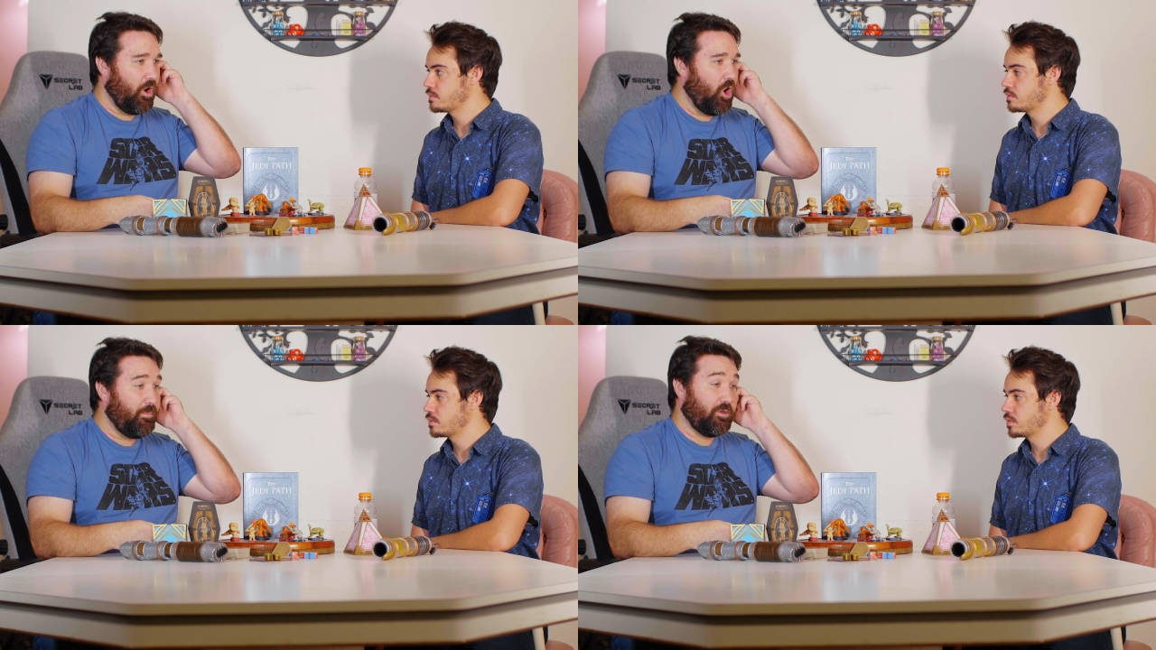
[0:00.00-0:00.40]

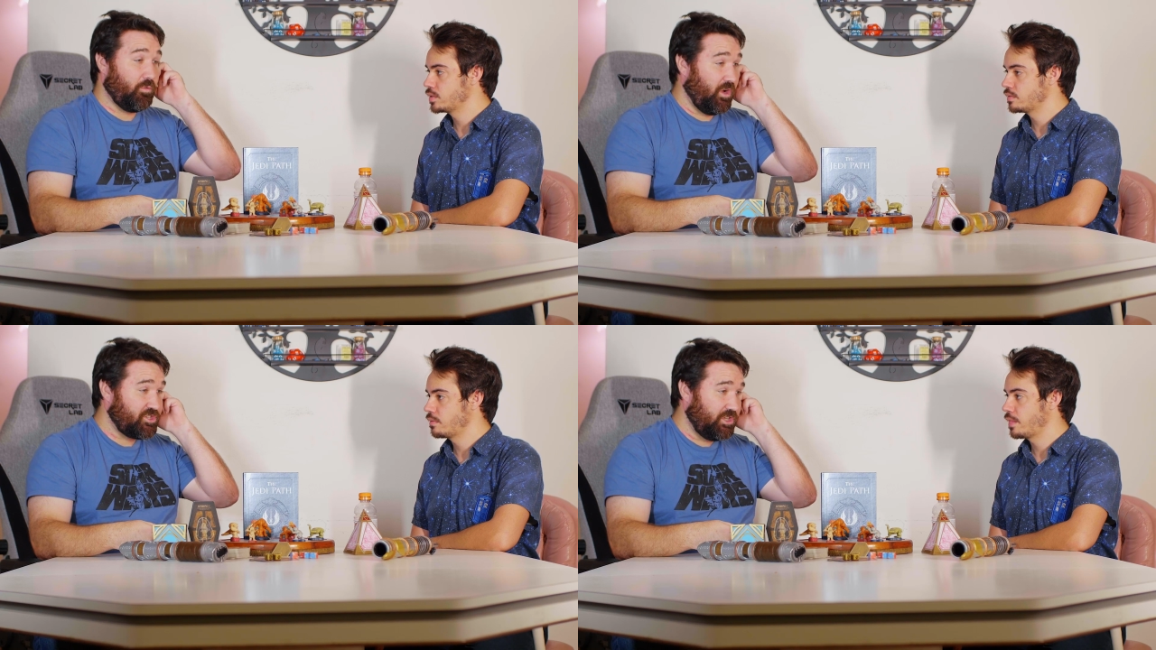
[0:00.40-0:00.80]
Speaker 1: Hope you
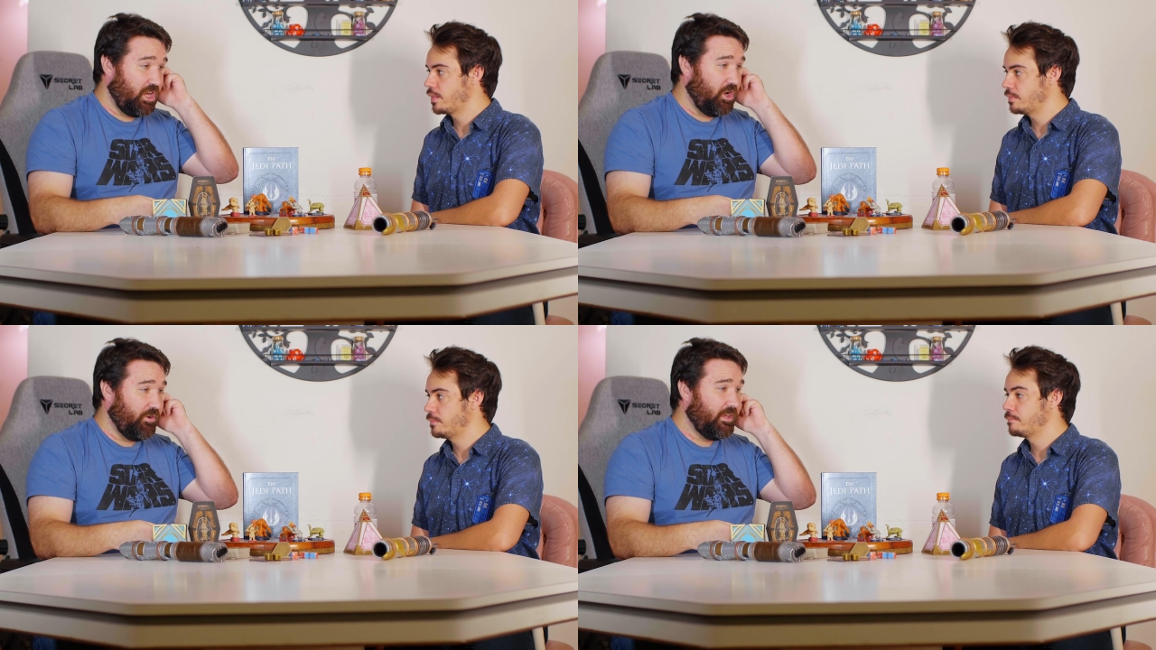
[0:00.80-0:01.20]
could watch
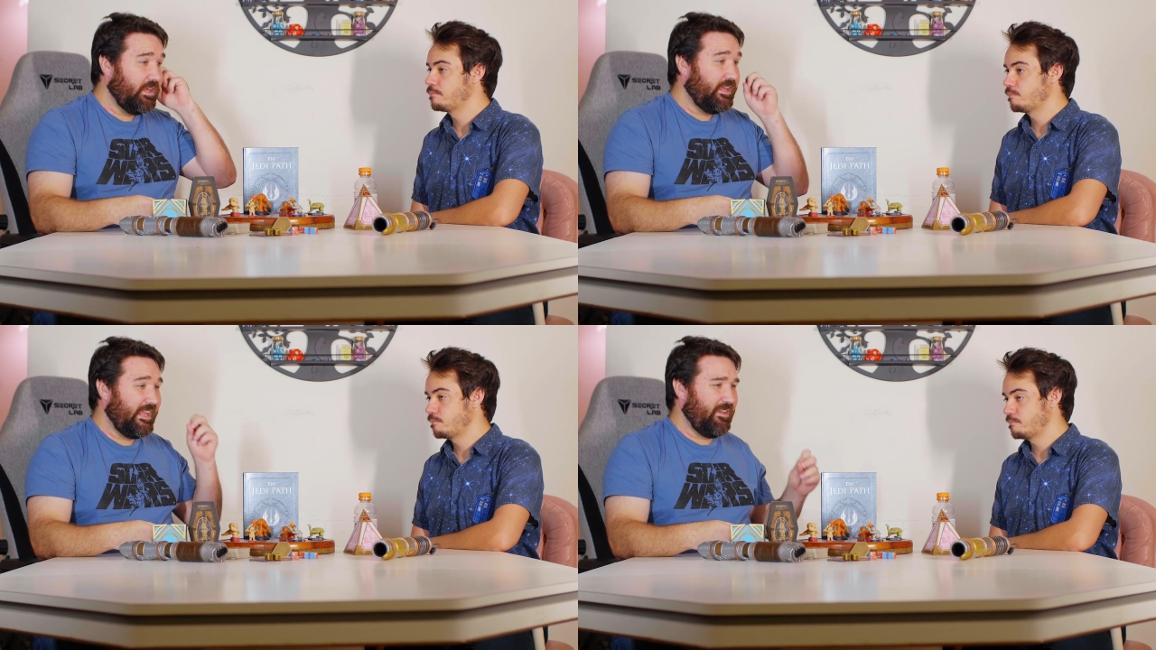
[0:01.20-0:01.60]
alone,
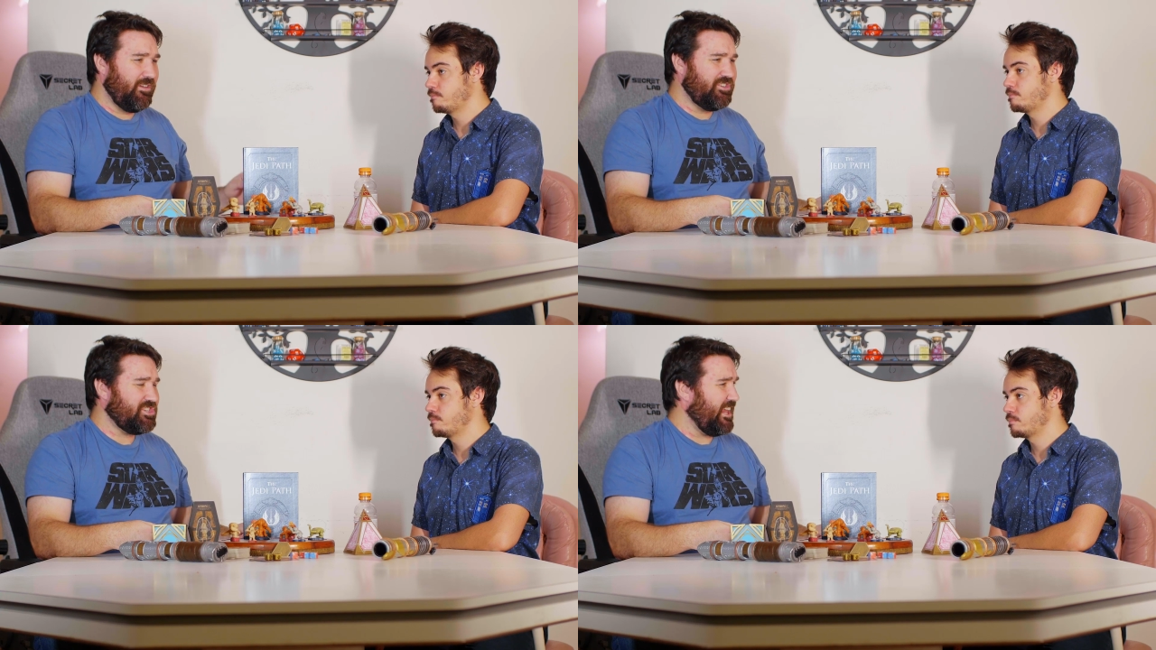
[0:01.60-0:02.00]

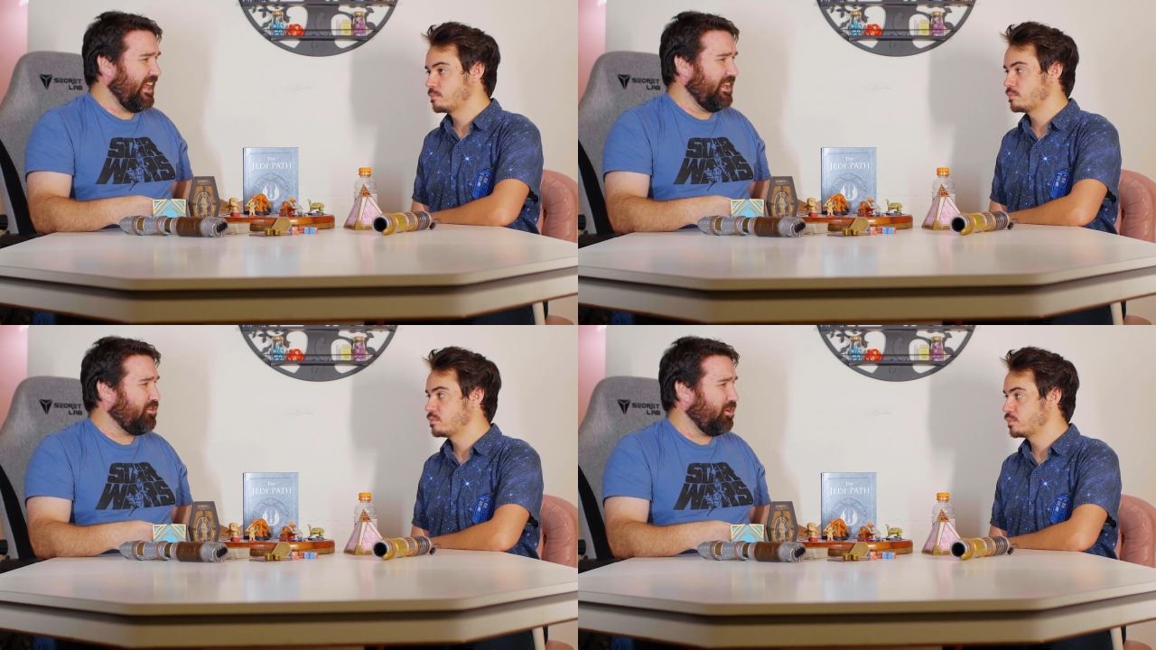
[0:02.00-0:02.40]
even
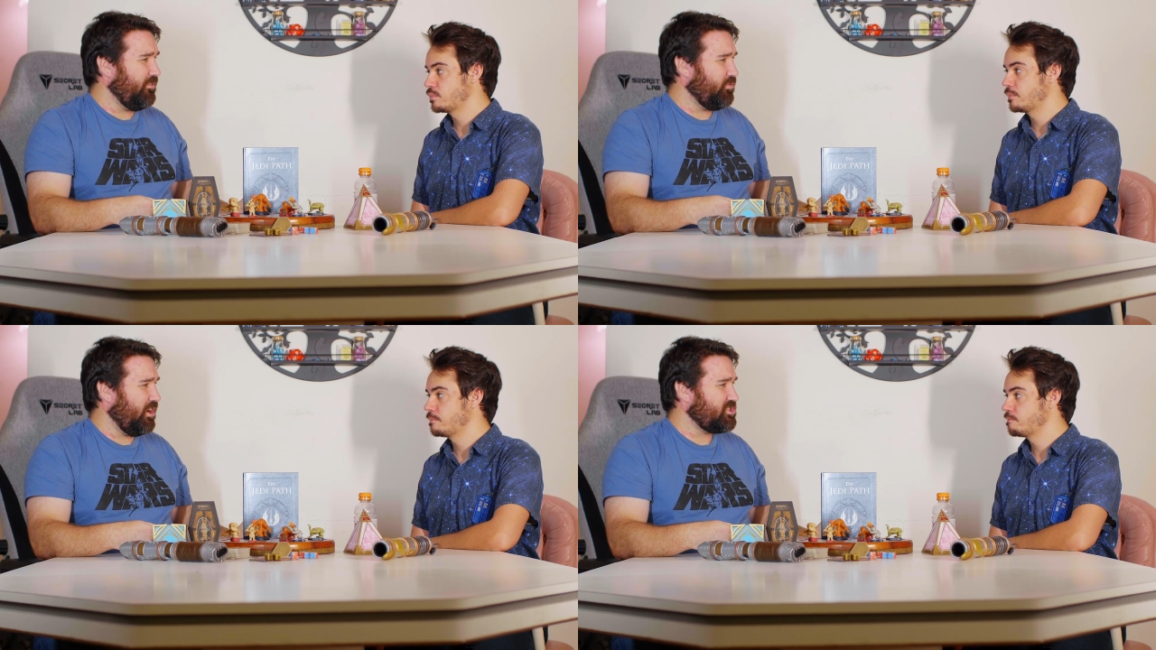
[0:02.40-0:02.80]
Jedi you could
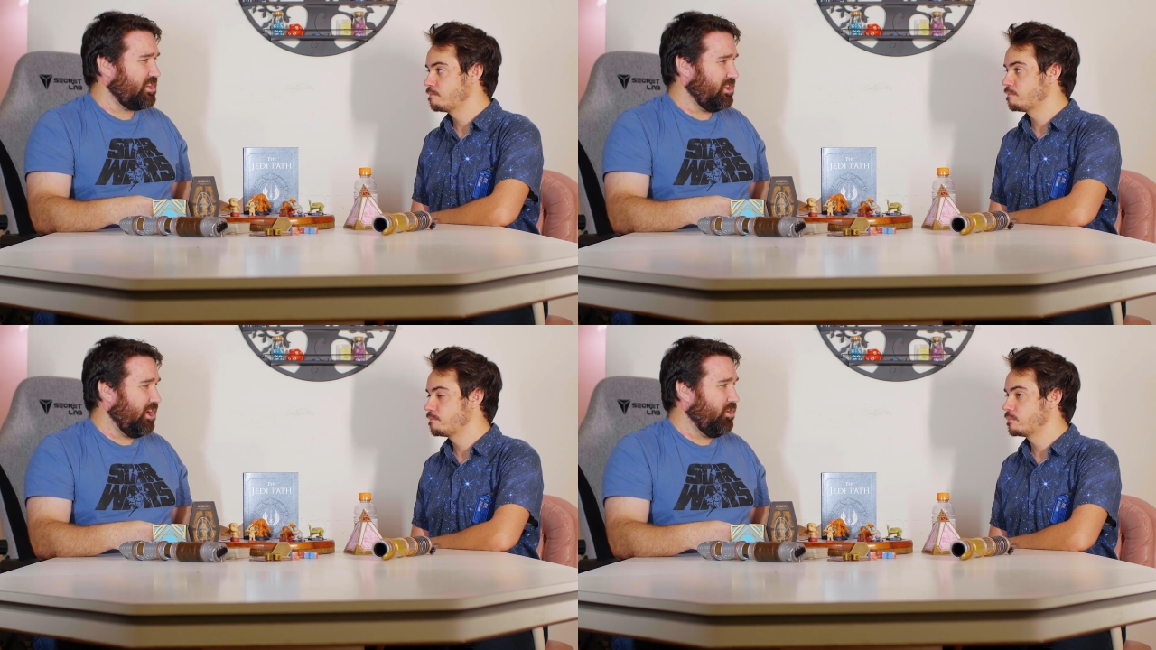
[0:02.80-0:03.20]
almost watch
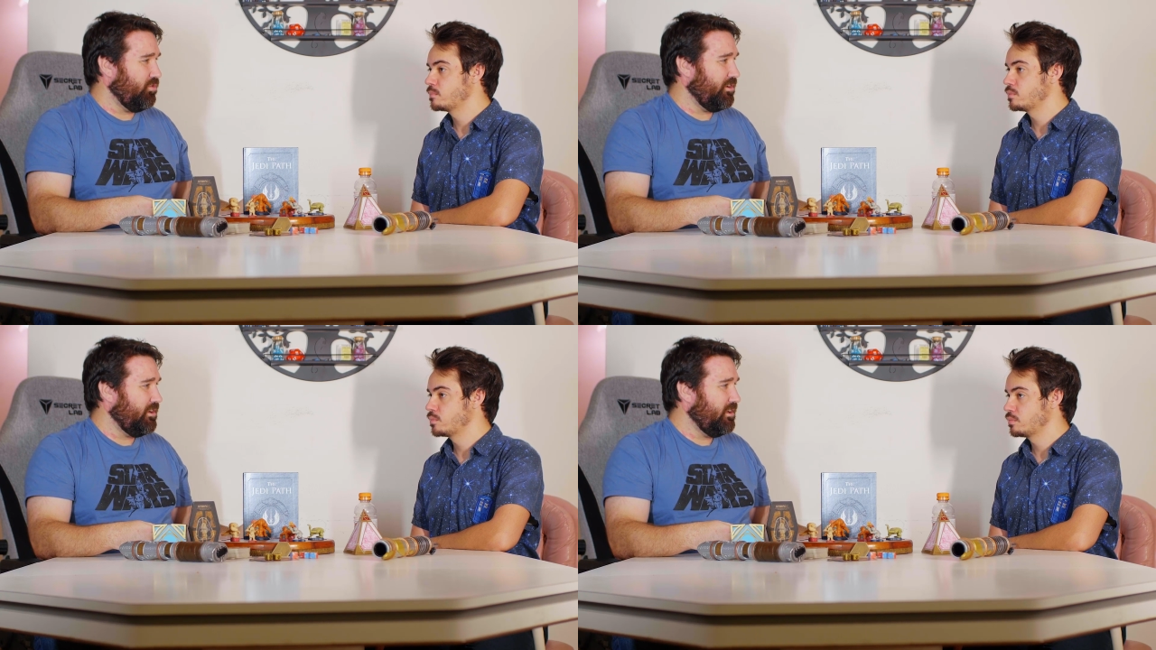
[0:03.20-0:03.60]

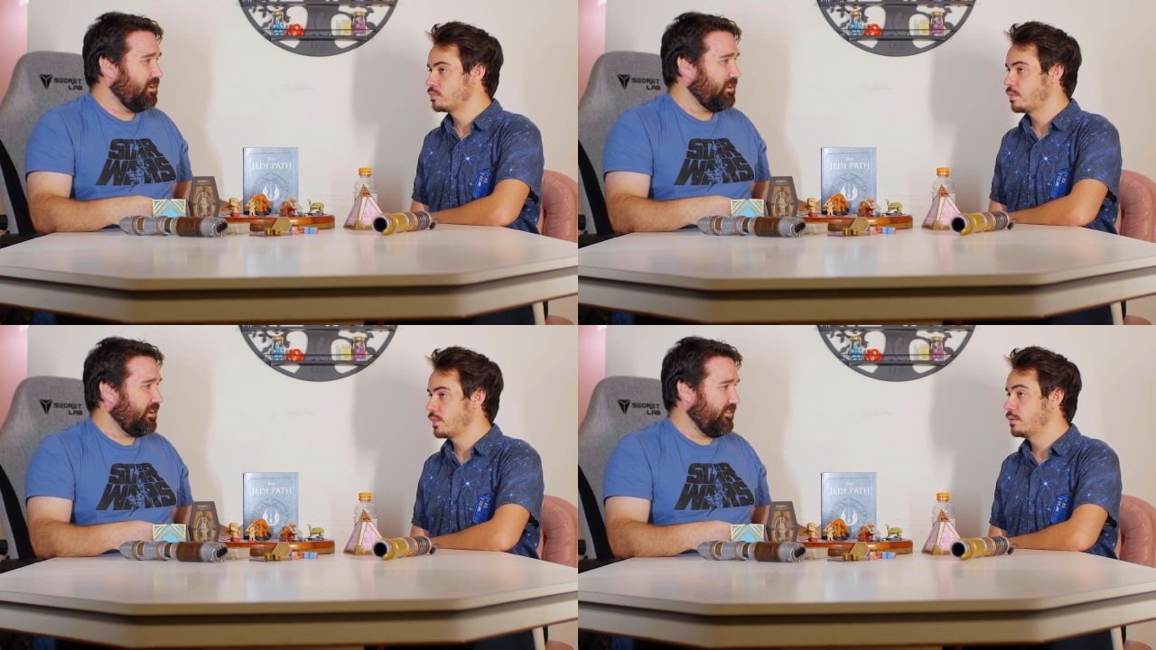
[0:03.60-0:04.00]
alone
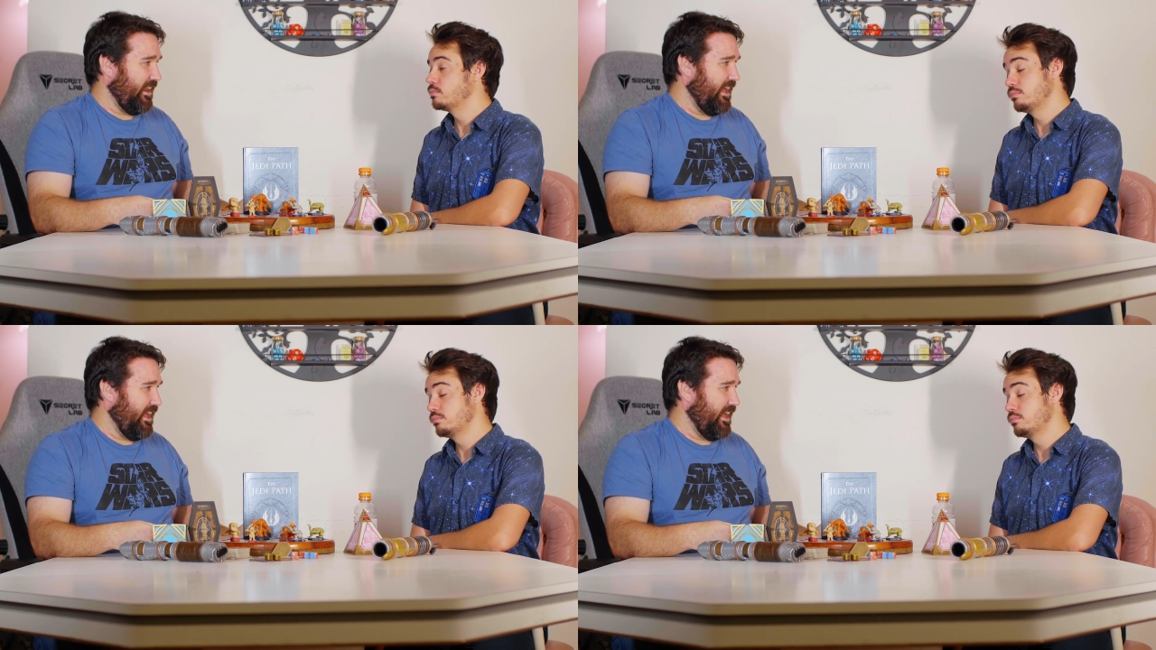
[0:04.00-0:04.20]
because it